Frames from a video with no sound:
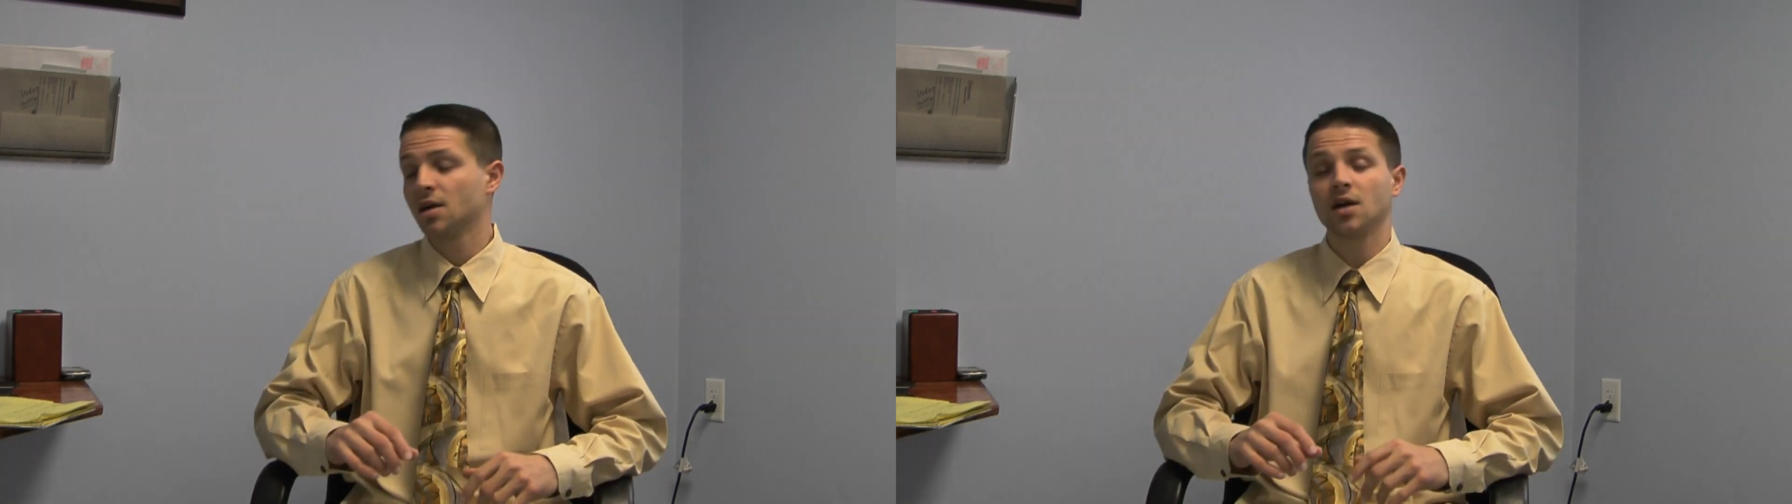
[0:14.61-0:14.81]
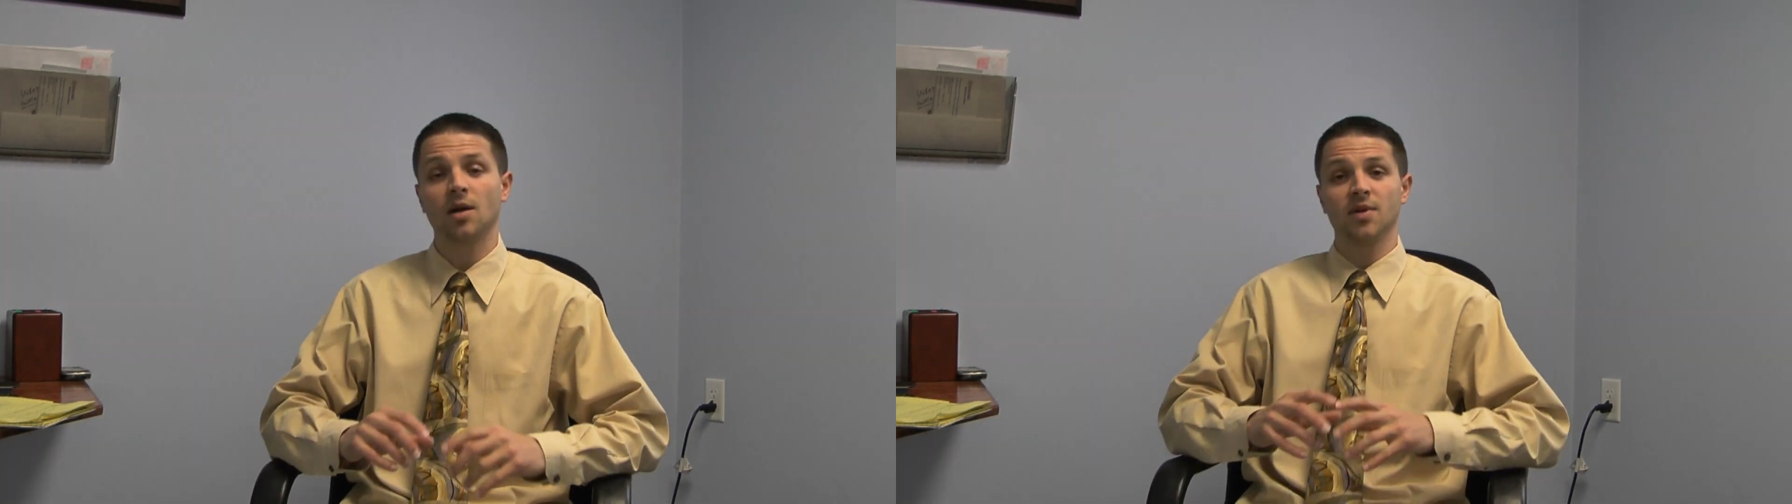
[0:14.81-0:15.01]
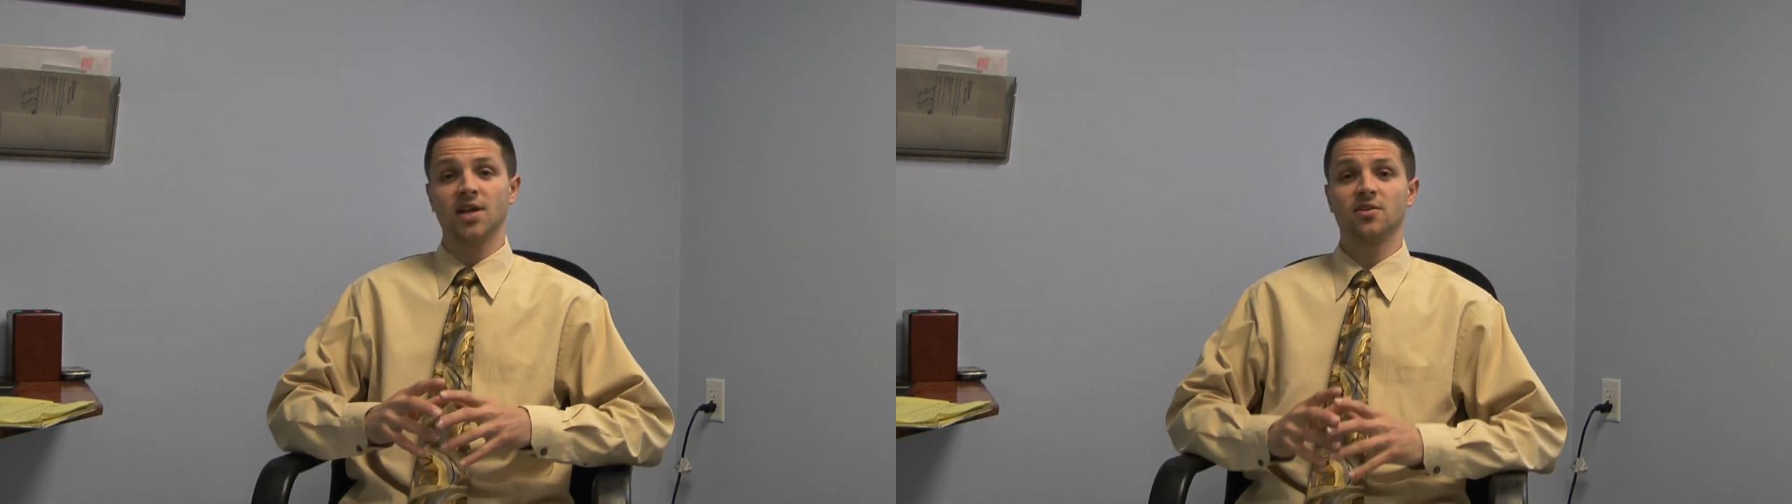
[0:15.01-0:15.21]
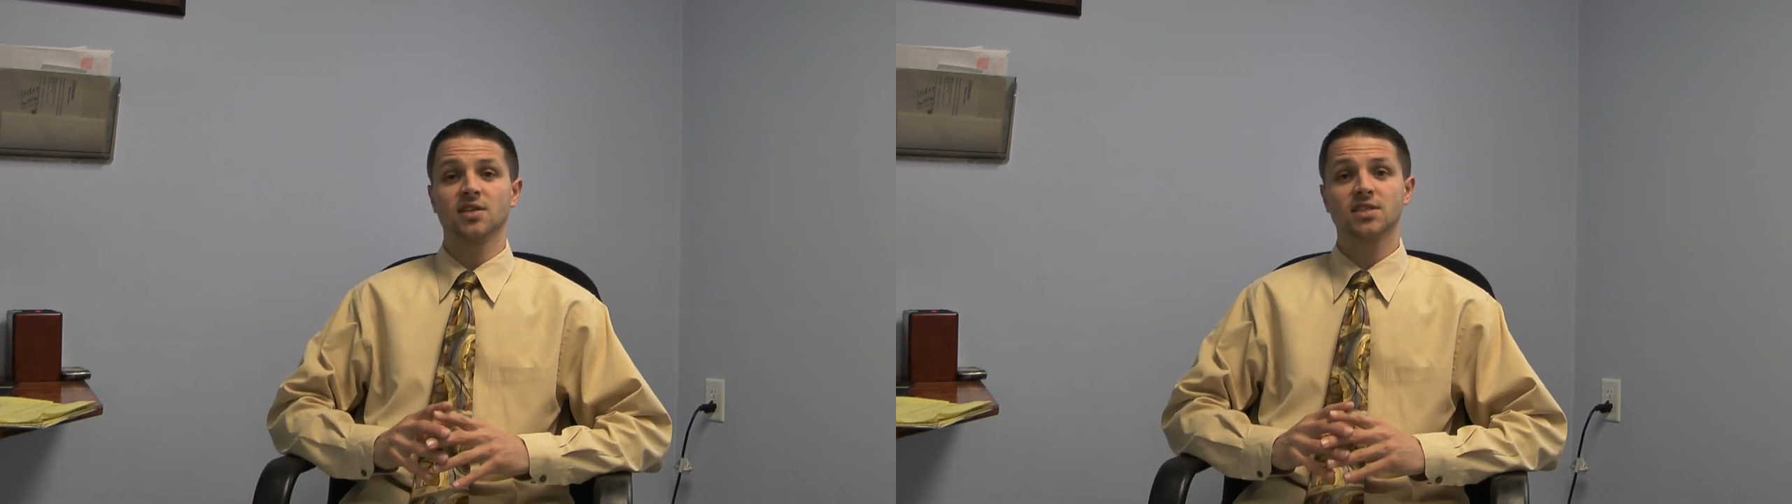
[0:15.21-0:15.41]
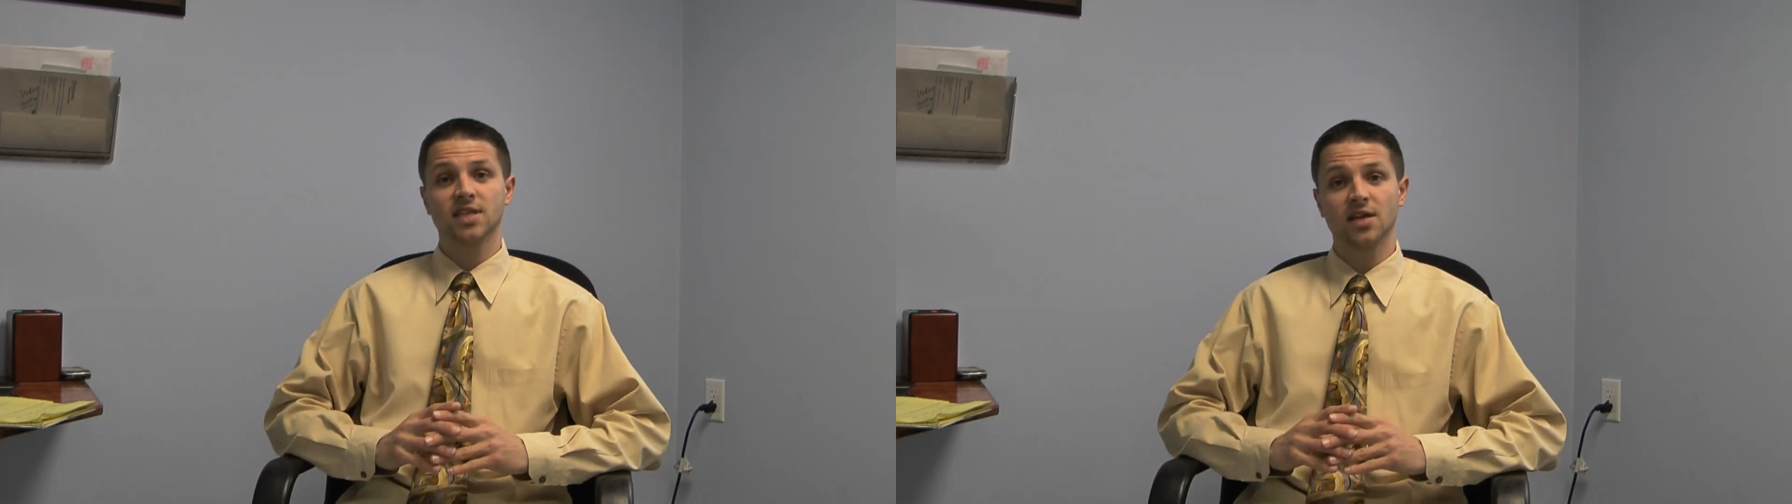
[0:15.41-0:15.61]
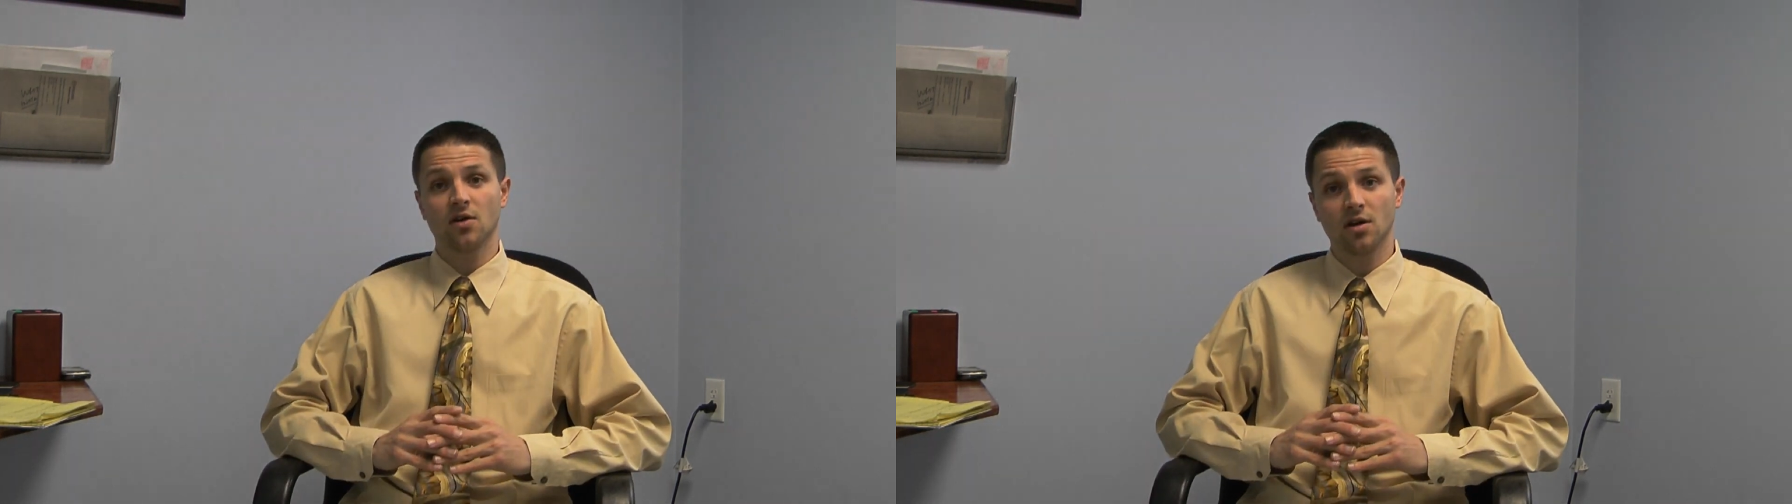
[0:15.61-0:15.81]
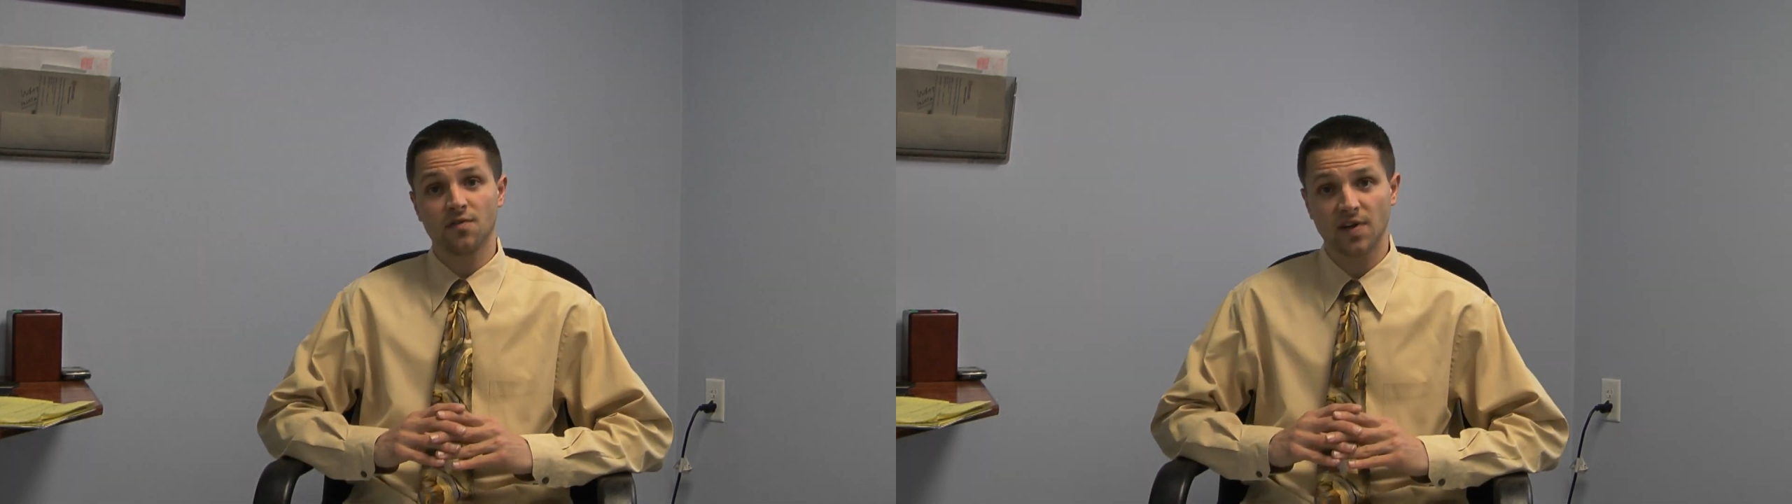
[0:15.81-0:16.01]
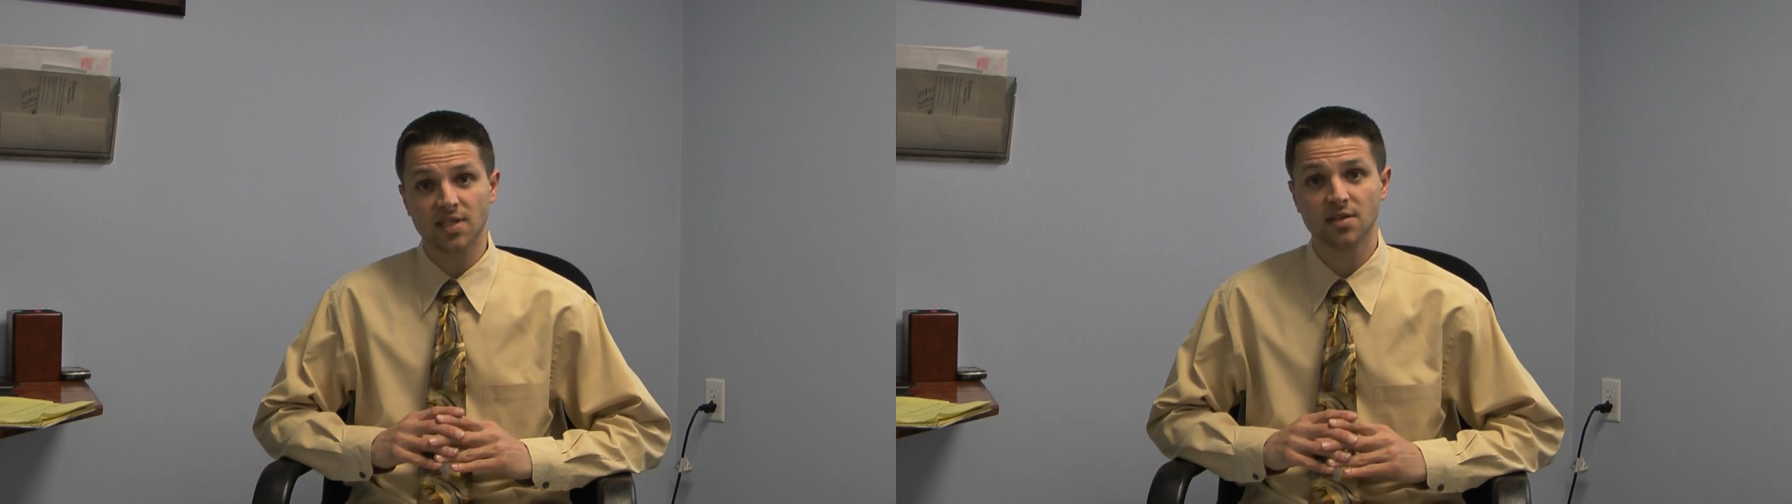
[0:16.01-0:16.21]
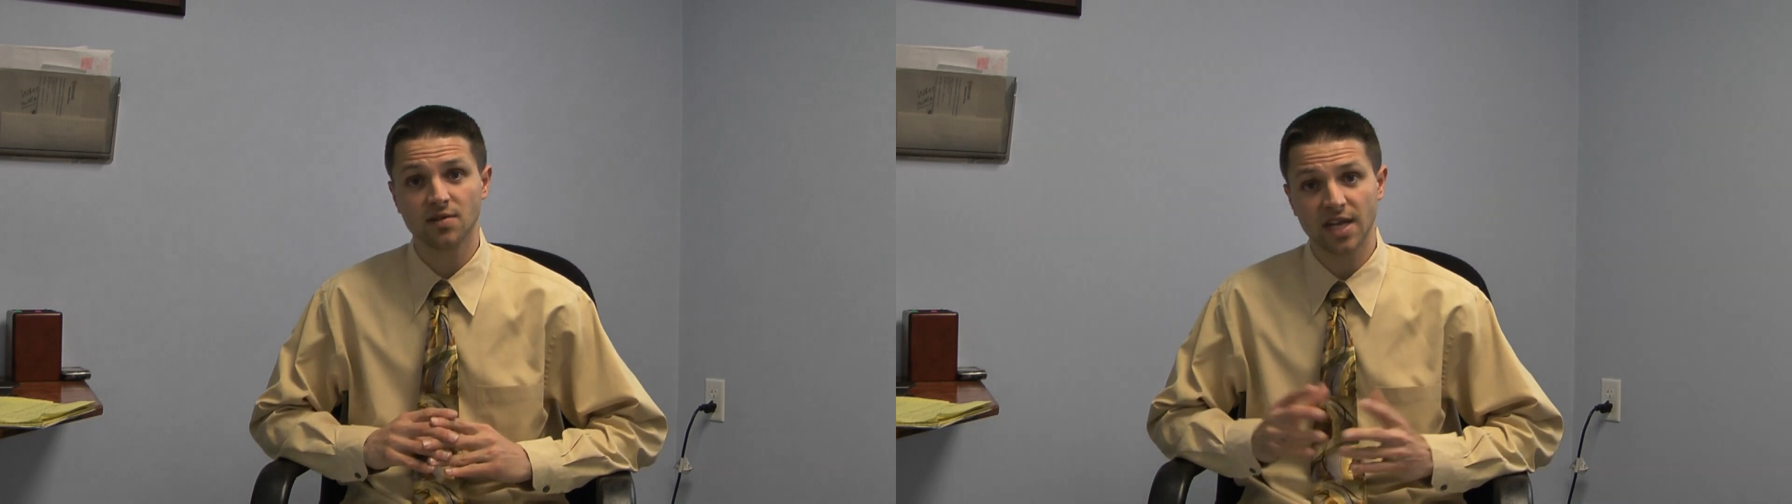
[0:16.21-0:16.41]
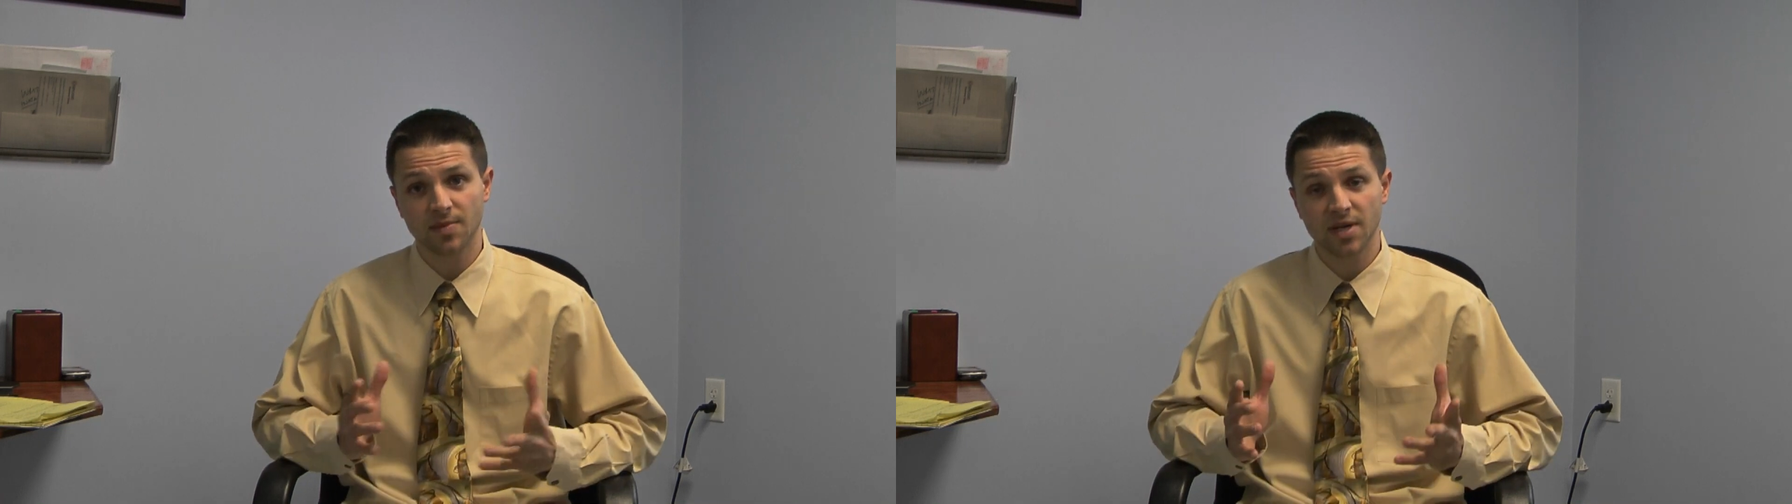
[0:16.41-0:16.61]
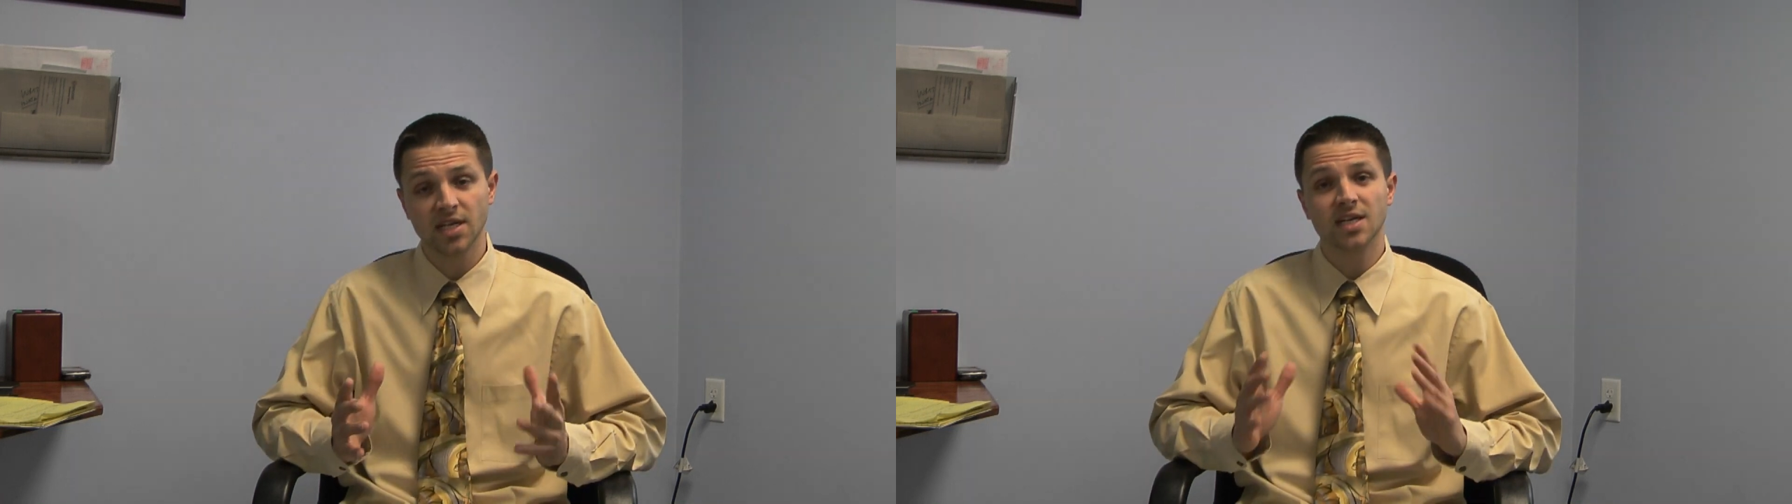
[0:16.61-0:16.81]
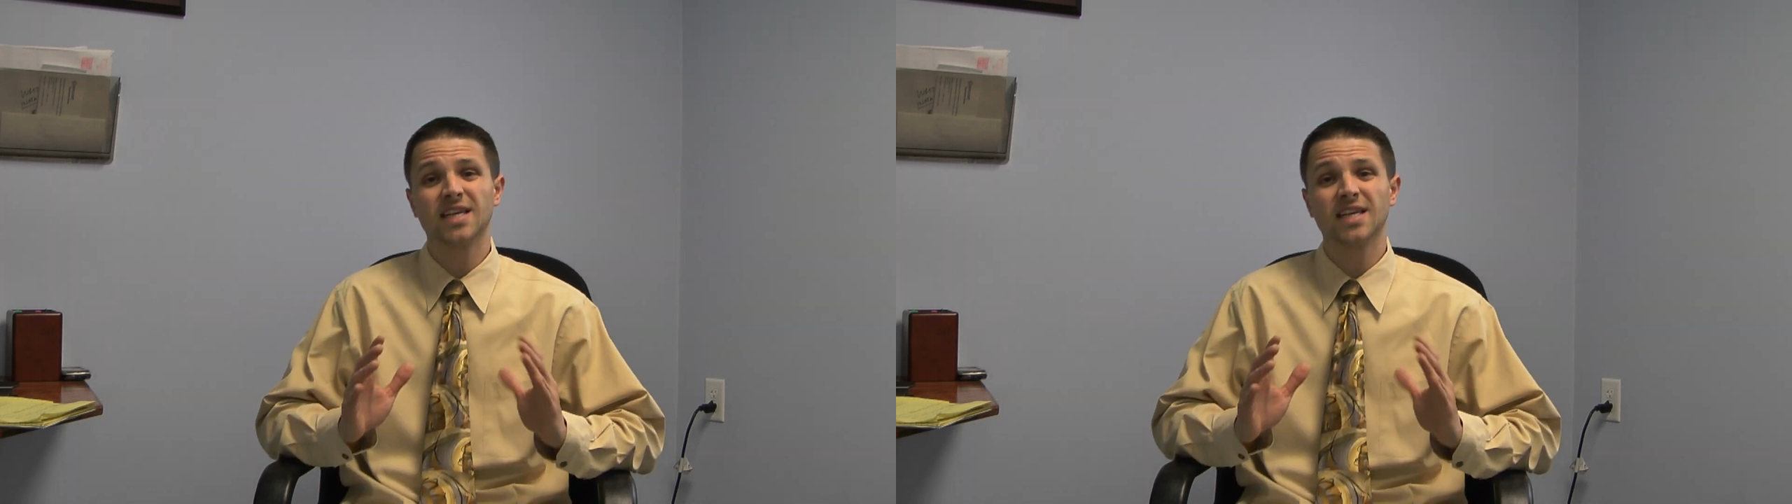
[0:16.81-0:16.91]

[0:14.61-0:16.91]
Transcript: common areas that are affected in neck pain.